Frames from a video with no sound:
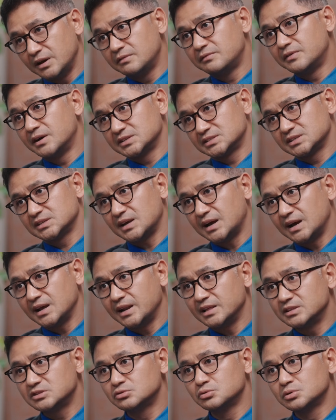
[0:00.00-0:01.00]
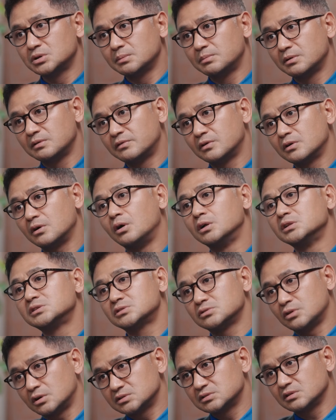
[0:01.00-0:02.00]
versatile and suitable for all
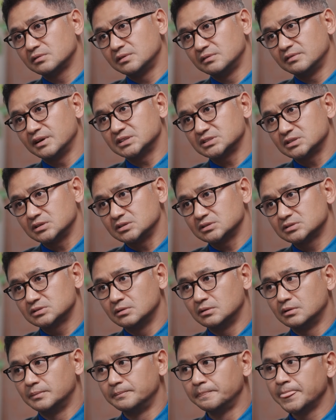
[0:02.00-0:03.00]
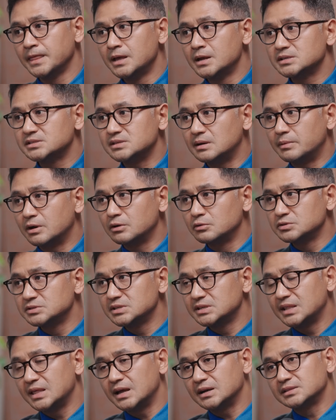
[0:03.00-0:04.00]
sorts of investors. So someone who's in
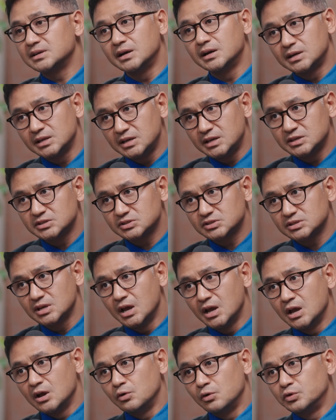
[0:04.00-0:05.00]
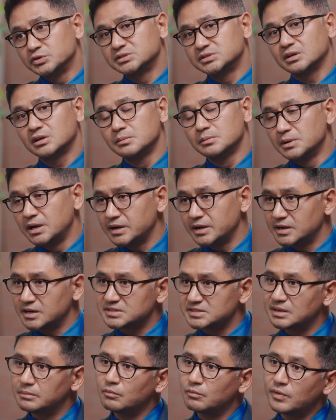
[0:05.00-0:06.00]
their 30s, who has accumulated
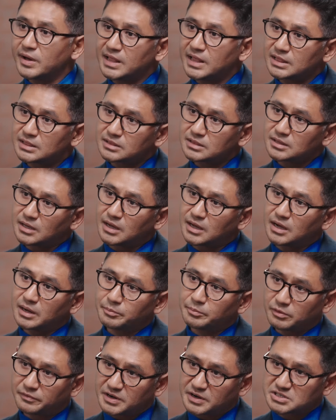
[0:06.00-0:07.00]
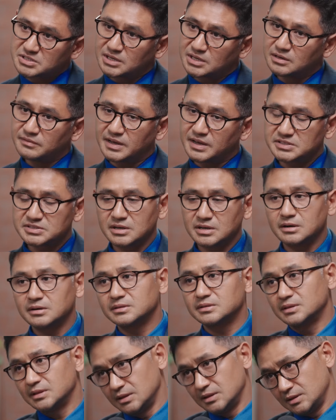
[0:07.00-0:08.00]
some wealth, a professional investor,
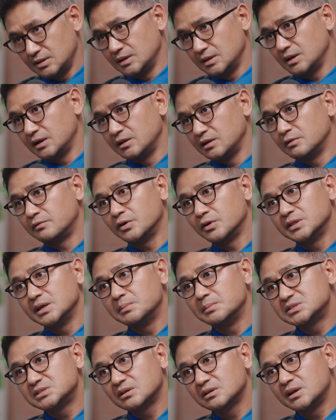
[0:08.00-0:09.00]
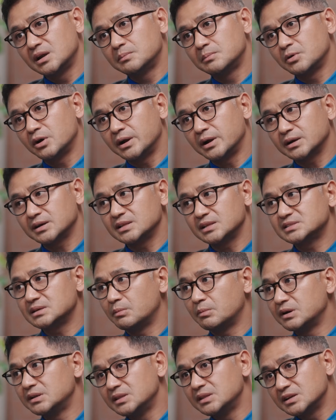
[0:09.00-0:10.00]
for them it's a great product. And someone
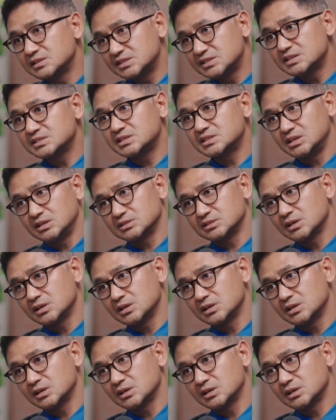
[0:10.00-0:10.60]
in their 60s